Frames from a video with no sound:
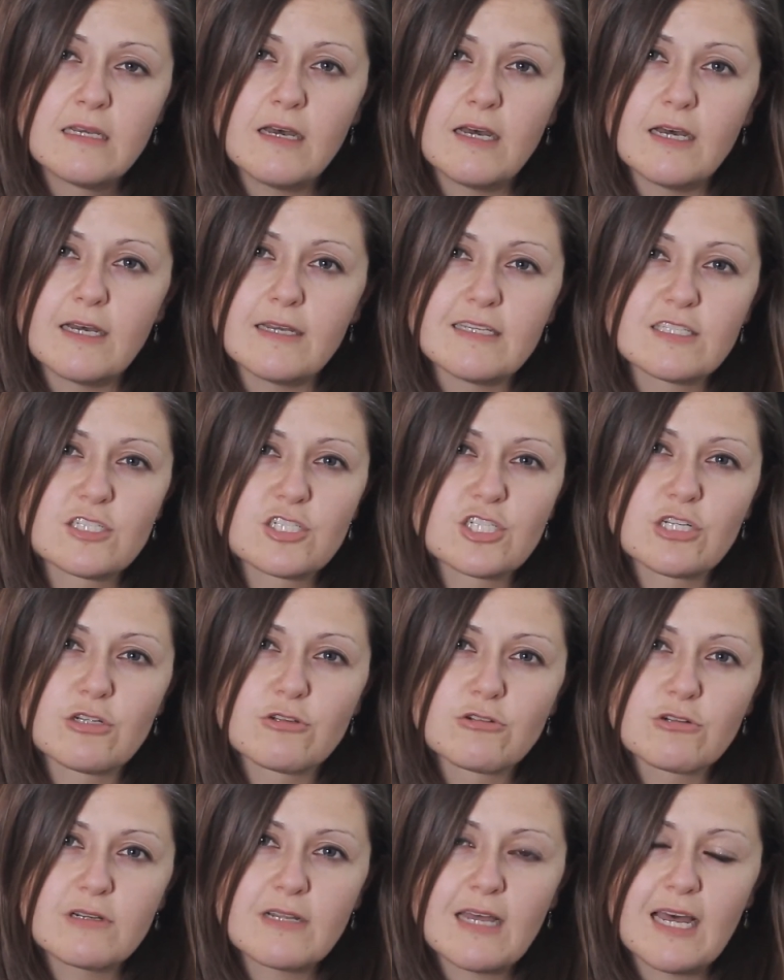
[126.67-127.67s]
Uh, his
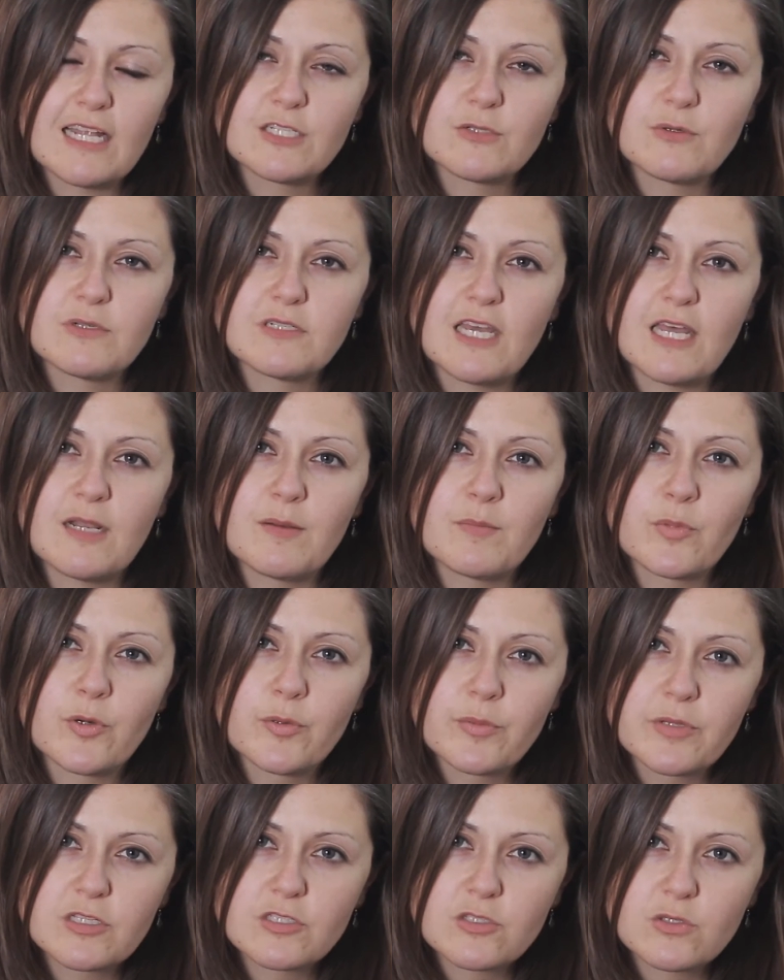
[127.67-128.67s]
children had to attend
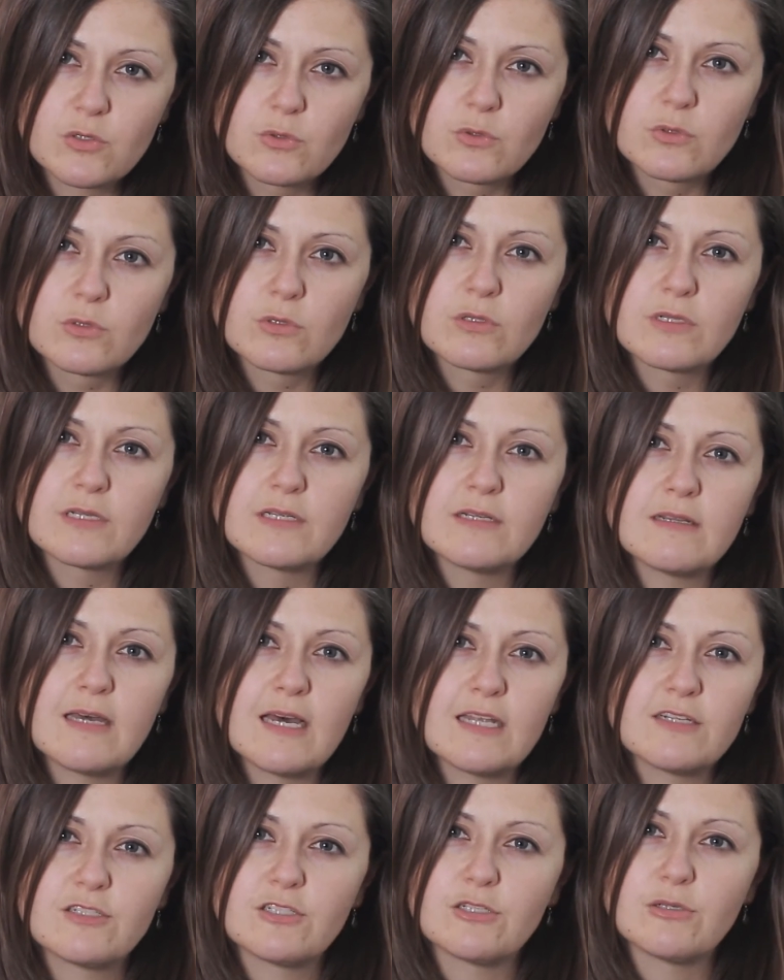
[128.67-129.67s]
public school and
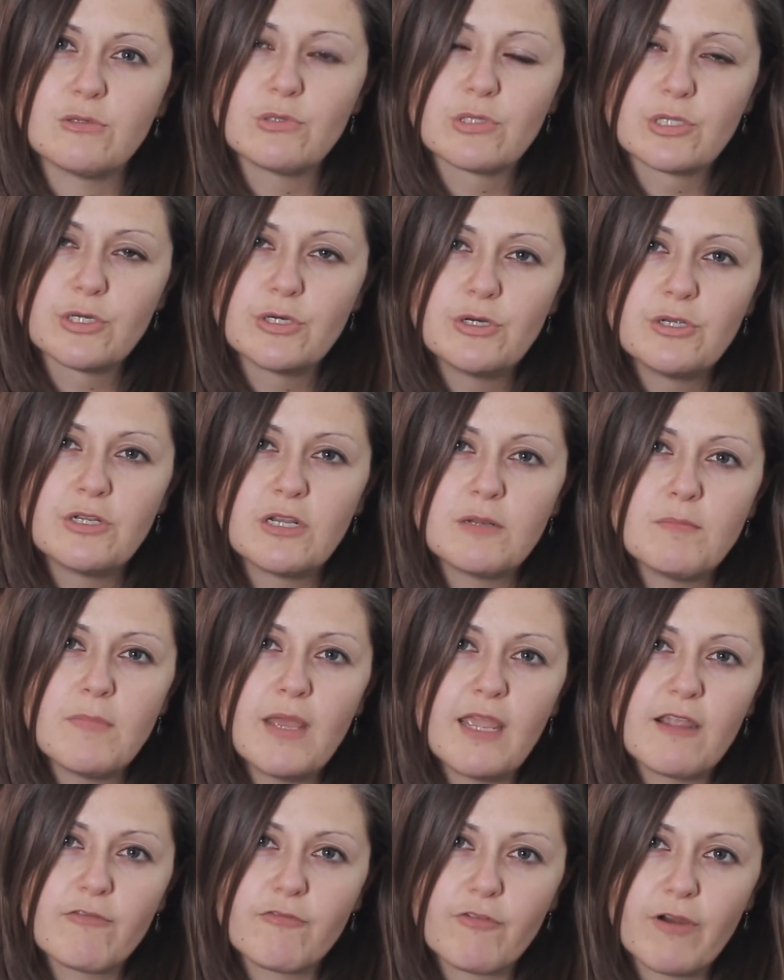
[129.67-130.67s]
had to learn and
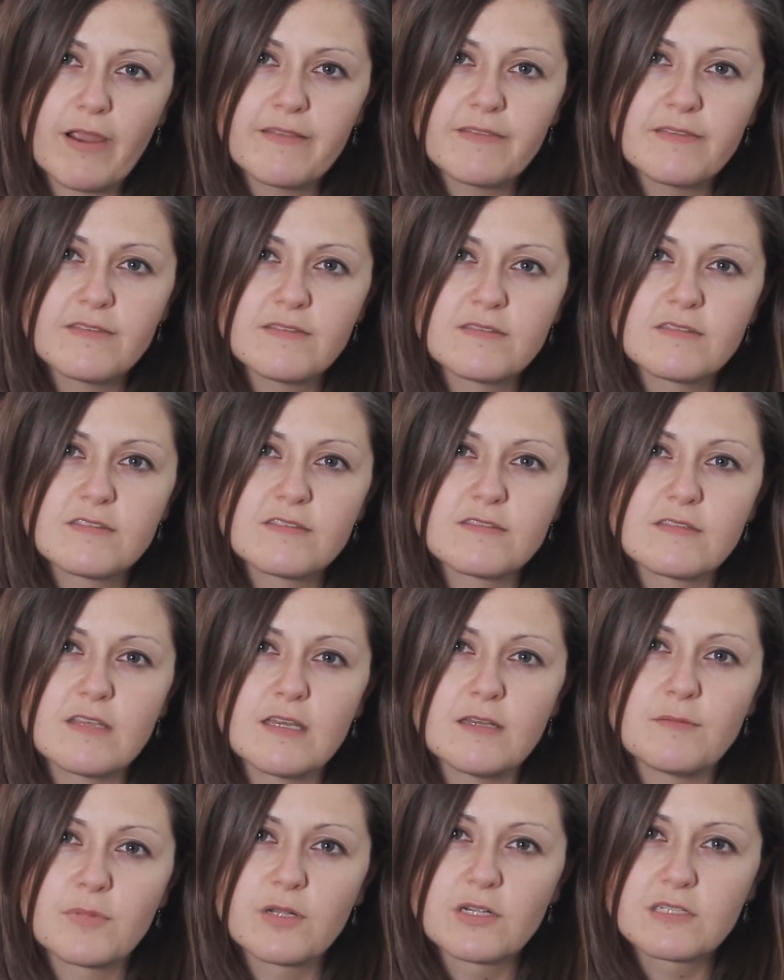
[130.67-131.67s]
make friends
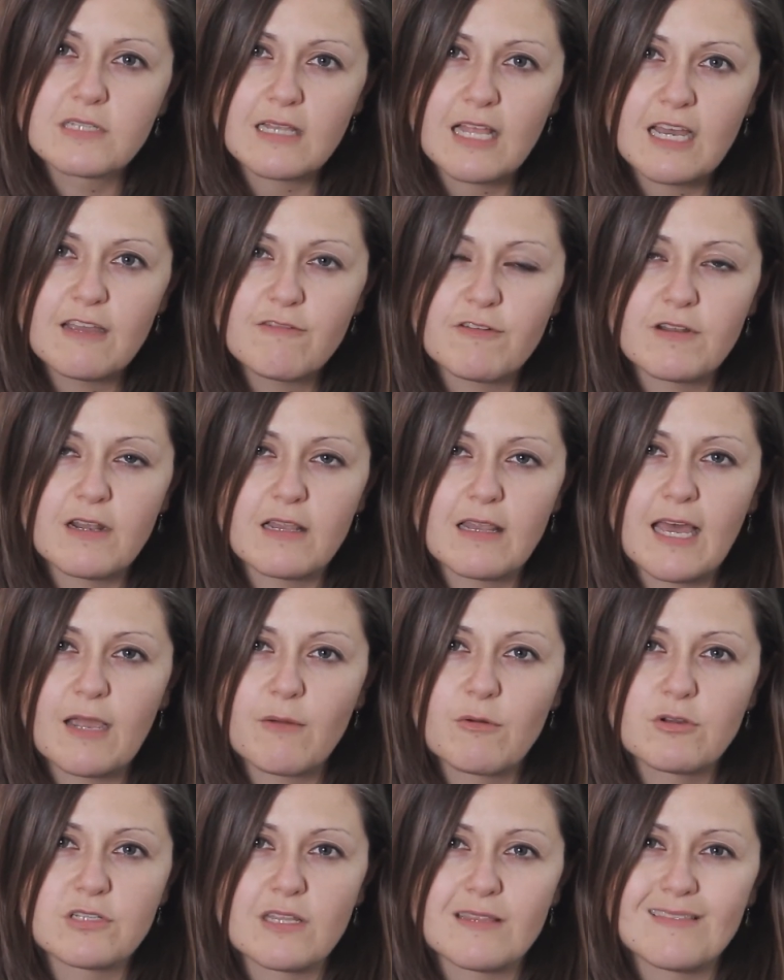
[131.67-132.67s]
and build a life in a
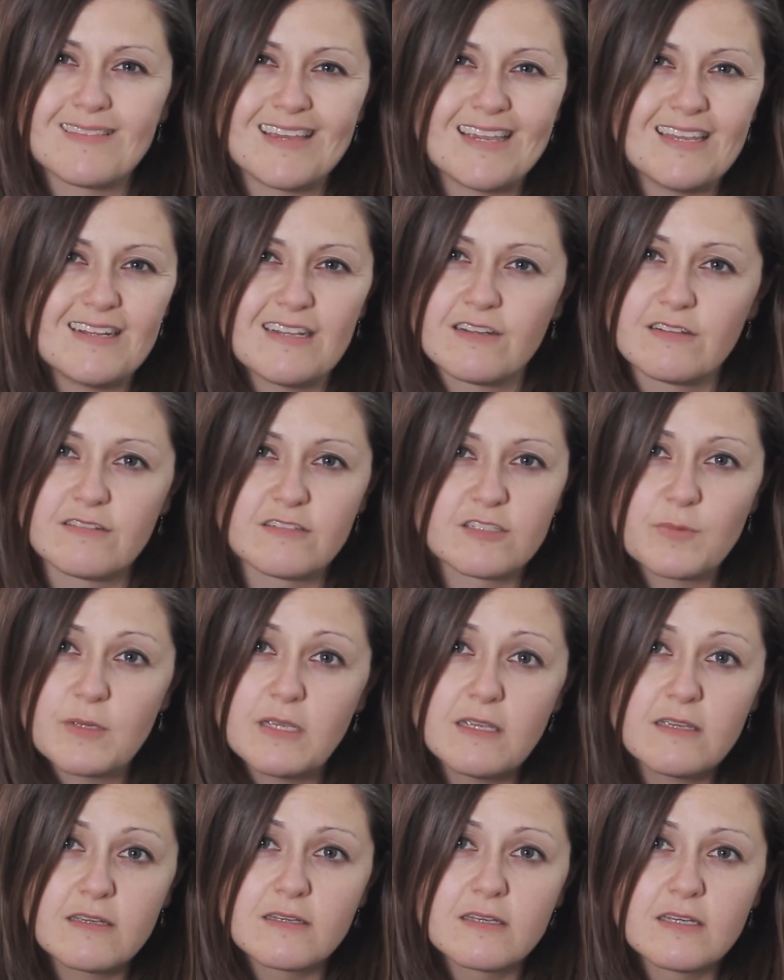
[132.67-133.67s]
language that they didn't
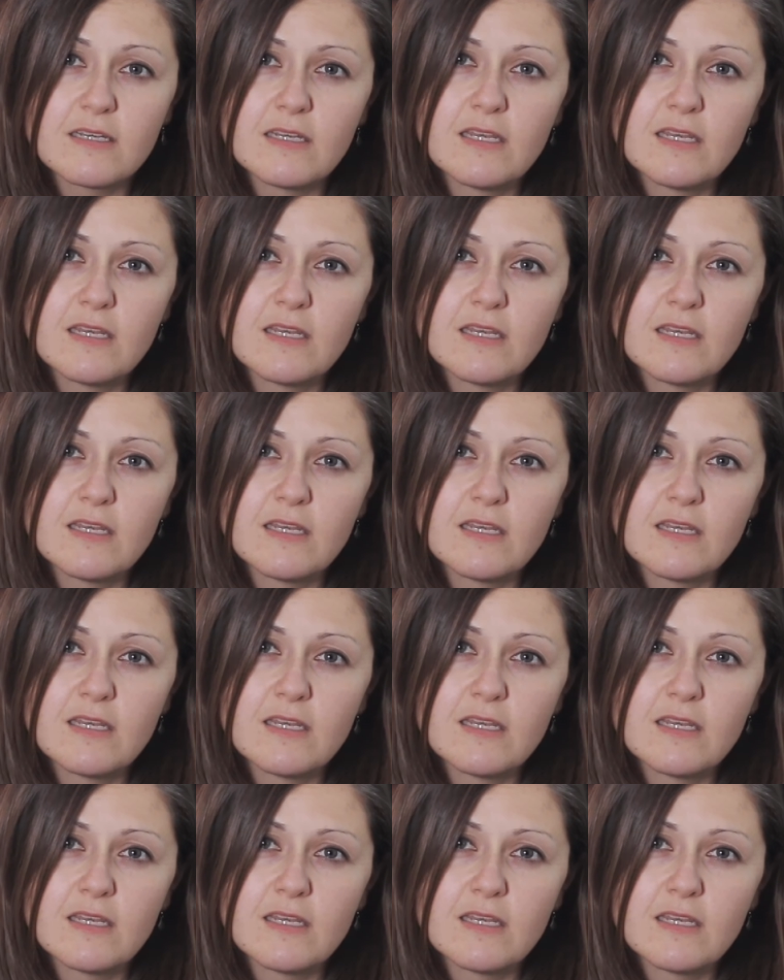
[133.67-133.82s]
speak.